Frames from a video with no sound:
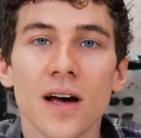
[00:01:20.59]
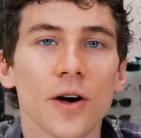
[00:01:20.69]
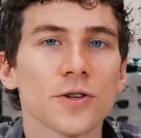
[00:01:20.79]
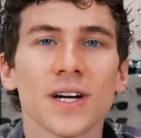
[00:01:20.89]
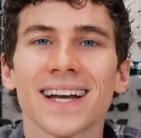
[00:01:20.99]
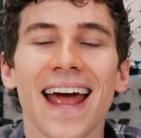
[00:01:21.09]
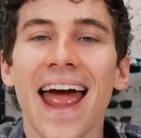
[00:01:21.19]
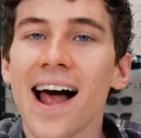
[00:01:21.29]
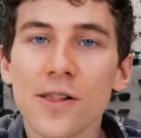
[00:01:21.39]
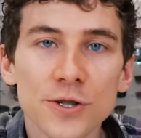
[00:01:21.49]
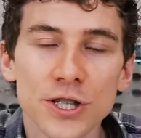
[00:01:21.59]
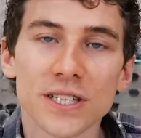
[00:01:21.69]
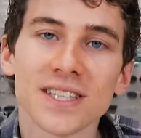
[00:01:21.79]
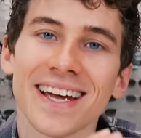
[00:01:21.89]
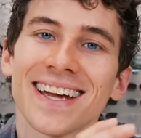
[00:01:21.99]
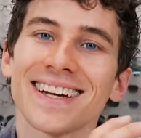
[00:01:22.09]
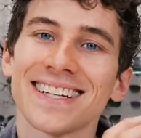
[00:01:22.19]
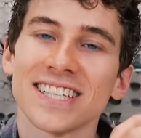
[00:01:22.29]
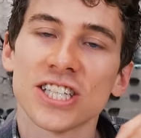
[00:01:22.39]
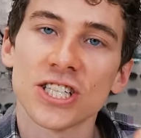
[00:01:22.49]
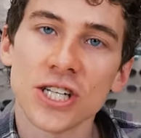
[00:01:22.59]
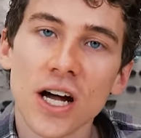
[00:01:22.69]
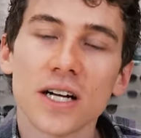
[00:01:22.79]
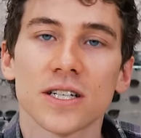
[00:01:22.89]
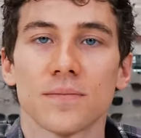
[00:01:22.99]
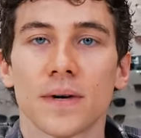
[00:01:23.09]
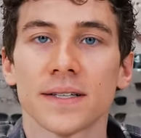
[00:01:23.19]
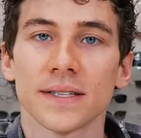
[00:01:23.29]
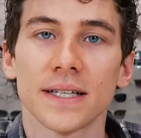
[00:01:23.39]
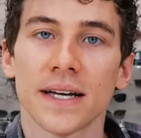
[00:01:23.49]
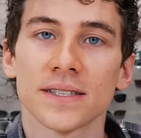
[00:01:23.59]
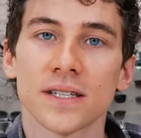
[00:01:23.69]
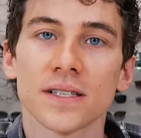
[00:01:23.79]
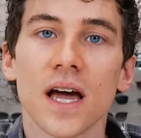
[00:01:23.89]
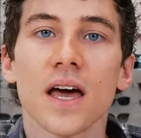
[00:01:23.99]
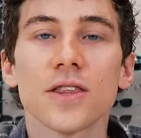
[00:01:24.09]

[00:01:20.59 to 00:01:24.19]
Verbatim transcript: other kind of allergens that can get stuck to monthly lenses,